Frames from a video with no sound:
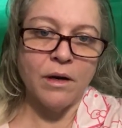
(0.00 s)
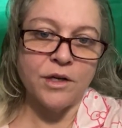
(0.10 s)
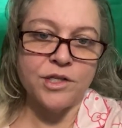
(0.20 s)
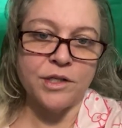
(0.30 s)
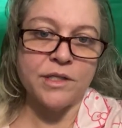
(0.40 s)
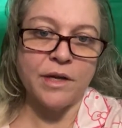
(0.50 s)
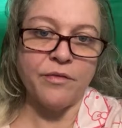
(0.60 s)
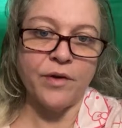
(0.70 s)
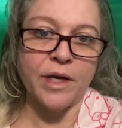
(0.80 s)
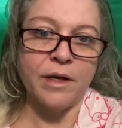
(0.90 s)
I should say
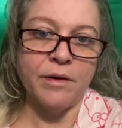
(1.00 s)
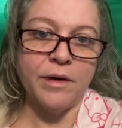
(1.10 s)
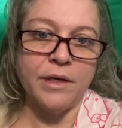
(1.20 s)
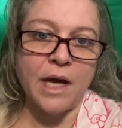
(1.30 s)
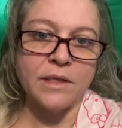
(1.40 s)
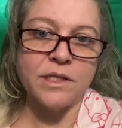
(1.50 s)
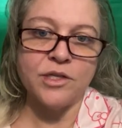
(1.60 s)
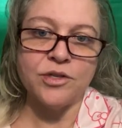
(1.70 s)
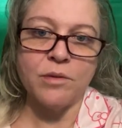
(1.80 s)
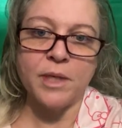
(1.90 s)
frickin' Nazi
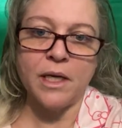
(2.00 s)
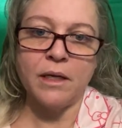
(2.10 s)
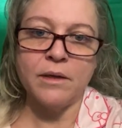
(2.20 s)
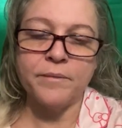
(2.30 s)
Germany.